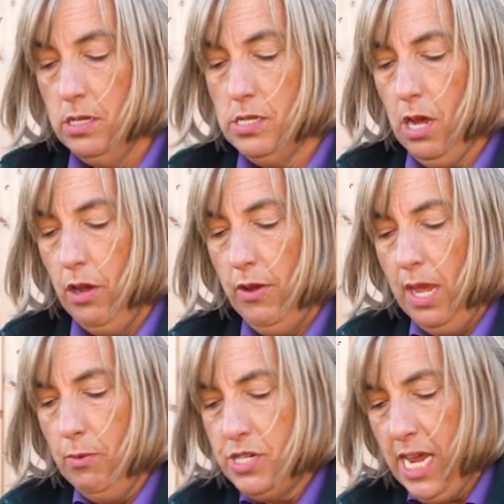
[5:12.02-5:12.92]
So
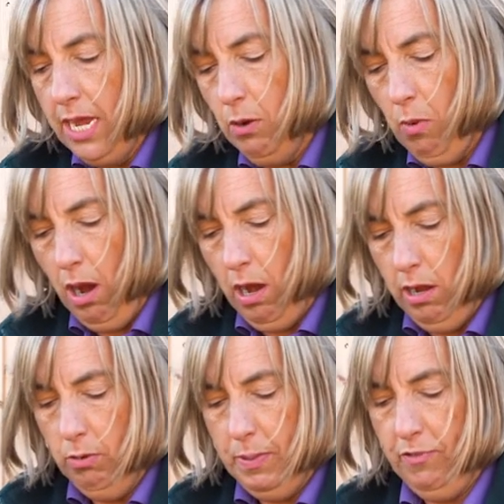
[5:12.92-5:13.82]
it will take a
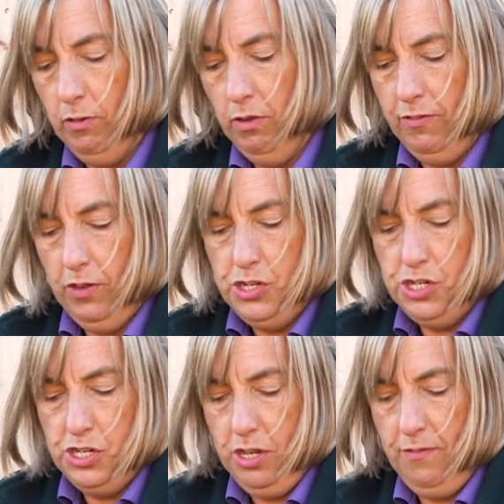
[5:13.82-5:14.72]
while before the
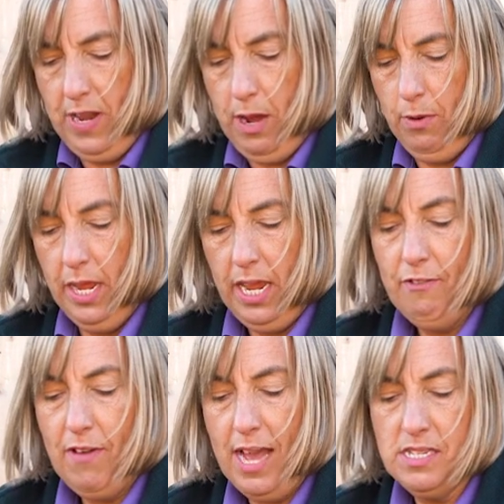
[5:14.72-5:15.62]
fuchsias do flower. In
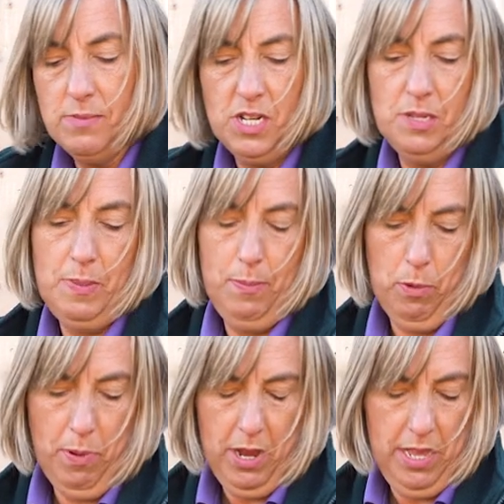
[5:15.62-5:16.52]
fact, sometimes
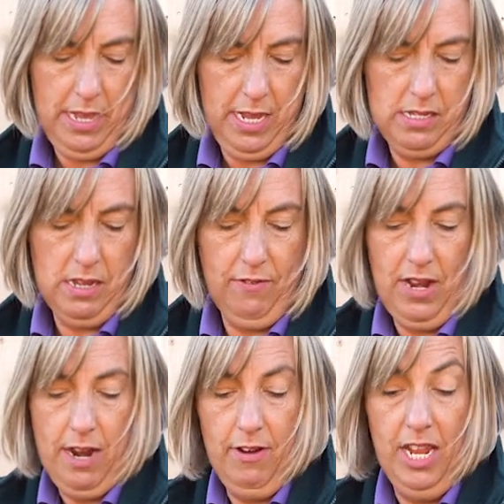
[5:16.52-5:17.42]
people buy things that are
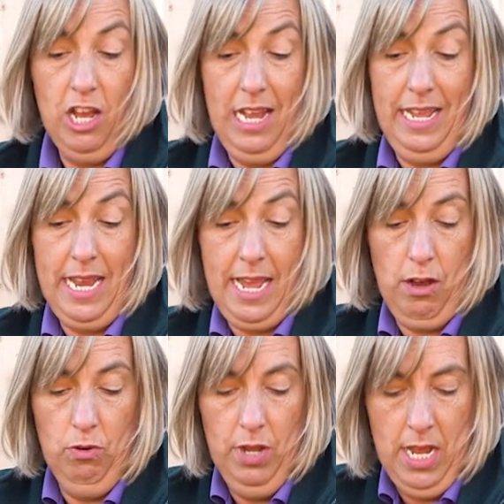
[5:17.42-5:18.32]
flowering early
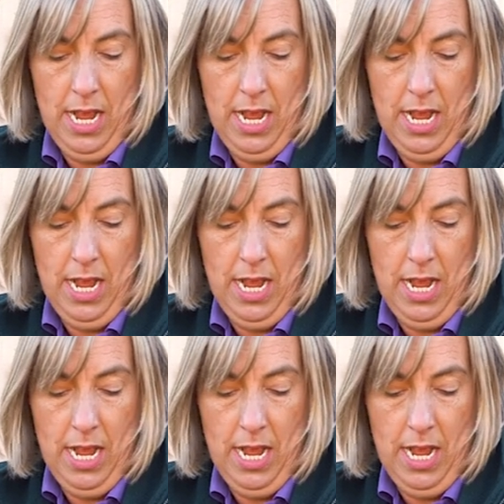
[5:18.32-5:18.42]
now,